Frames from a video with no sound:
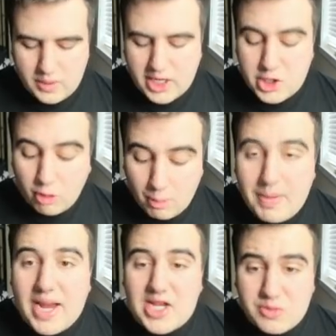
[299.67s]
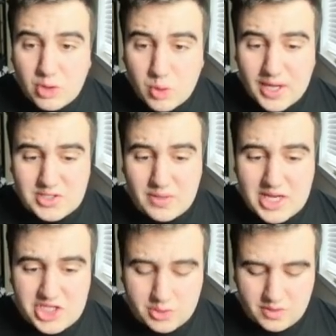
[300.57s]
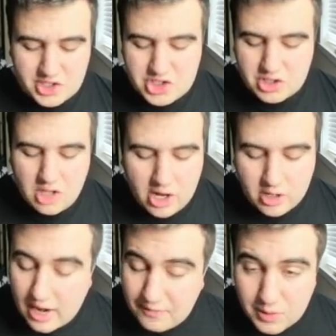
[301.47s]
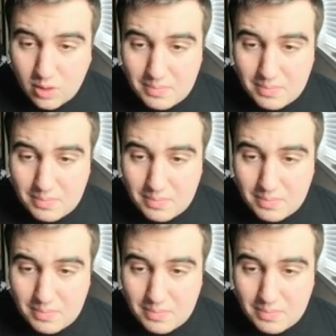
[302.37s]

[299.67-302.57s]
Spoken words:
We got Jerome Bettis real quick. So he's just going to slaughter everyone